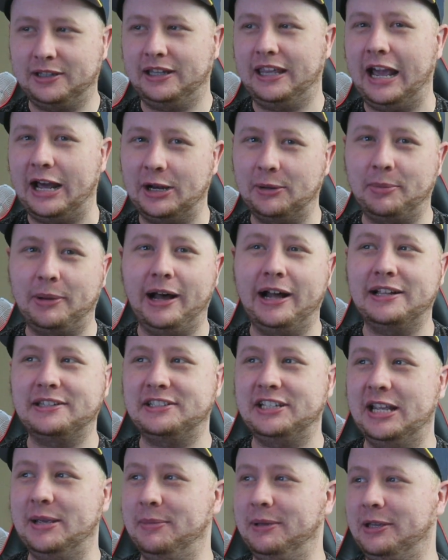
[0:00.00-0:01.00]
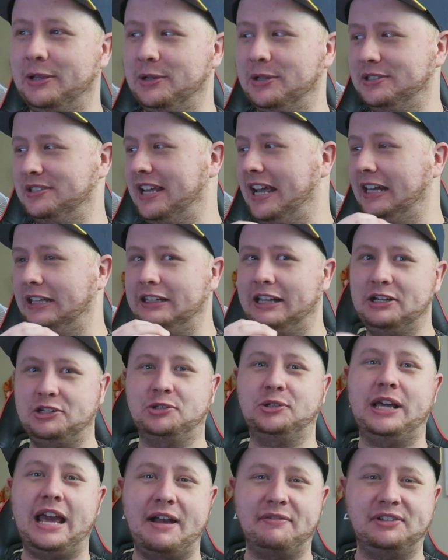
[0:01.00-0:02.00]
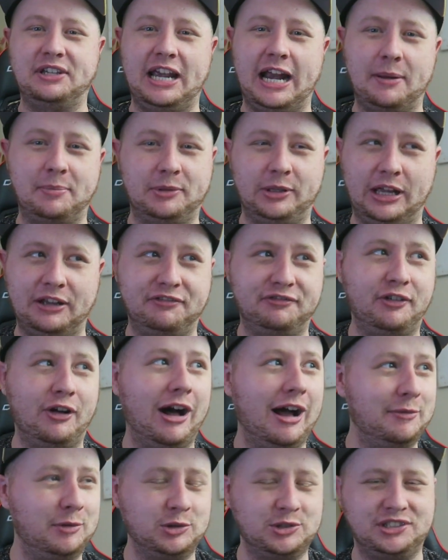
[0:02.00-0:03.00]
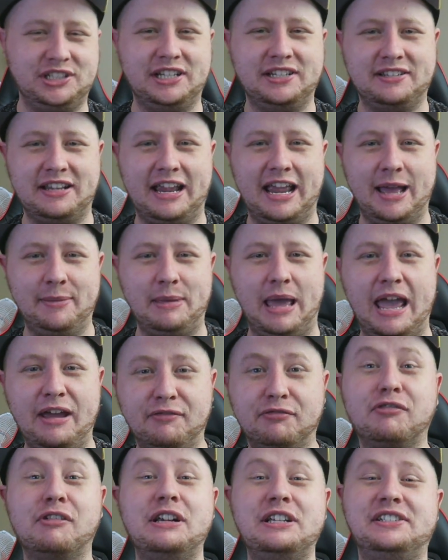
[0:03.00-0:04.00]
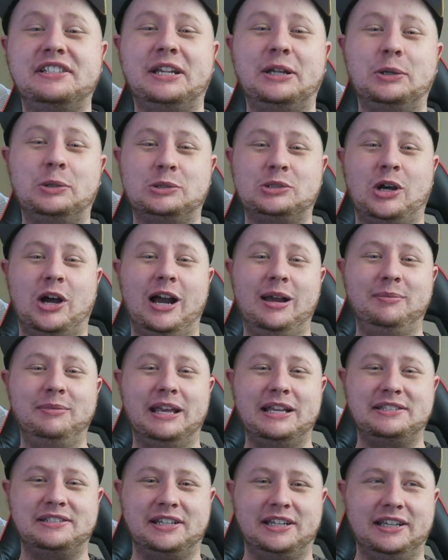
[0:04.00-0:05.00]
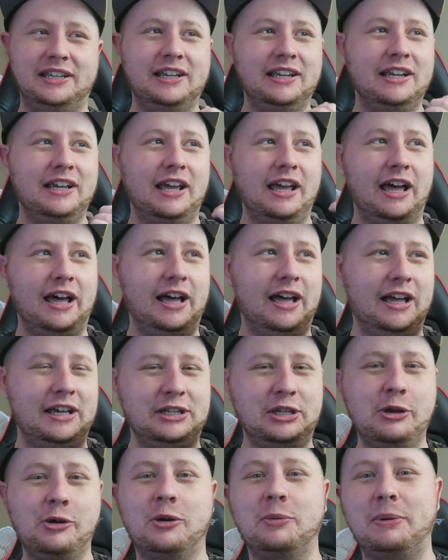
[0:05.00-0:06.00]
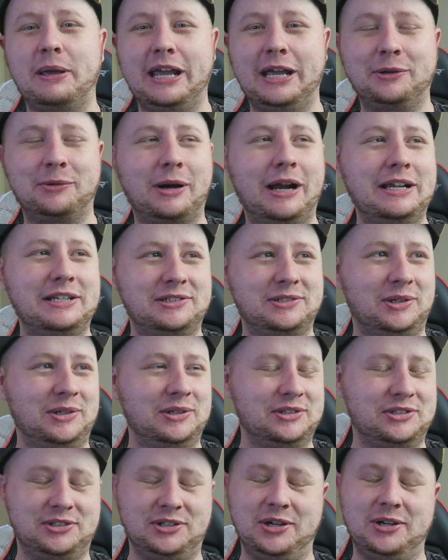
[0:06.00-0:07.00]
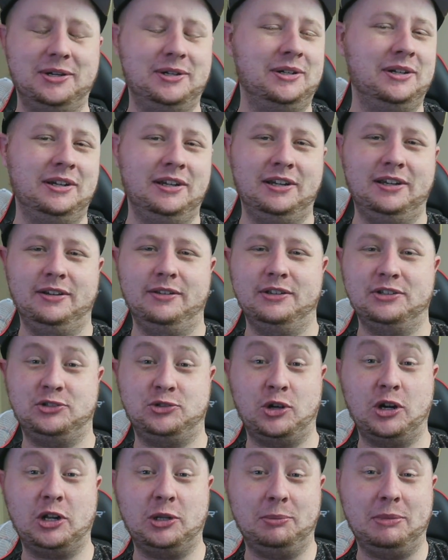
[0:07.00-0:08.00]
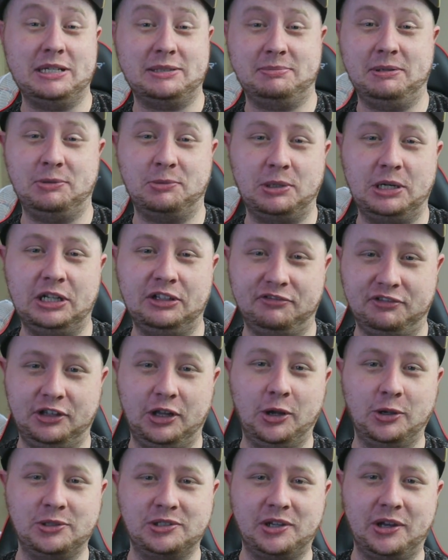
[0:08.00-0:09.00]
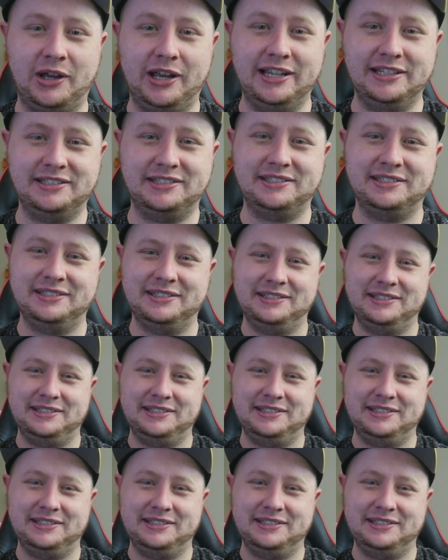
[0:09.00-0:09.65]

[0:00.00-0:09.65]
counterparts here, because they literally have to get up at like 5 or 6 AM every single time there's a European race on. So the struggle must be real for those guys.